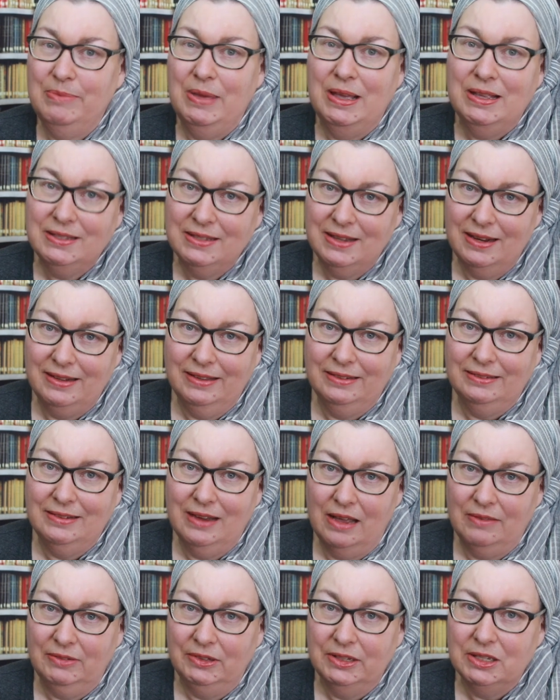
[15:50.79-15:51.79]
best-selling
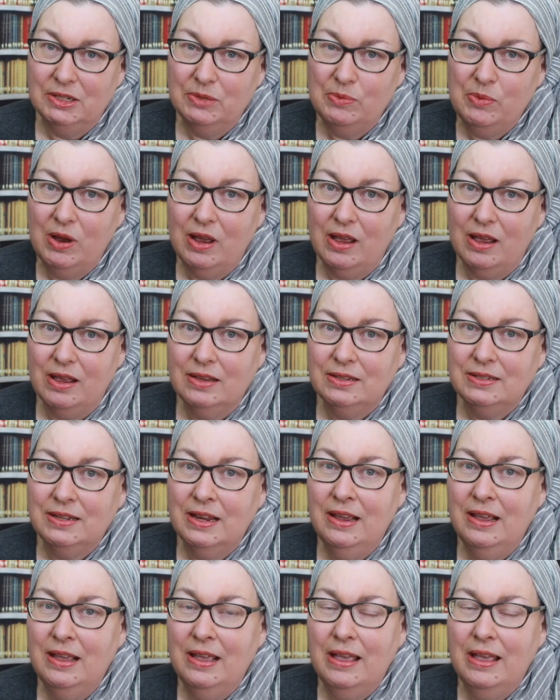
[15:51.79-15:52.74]
novelist was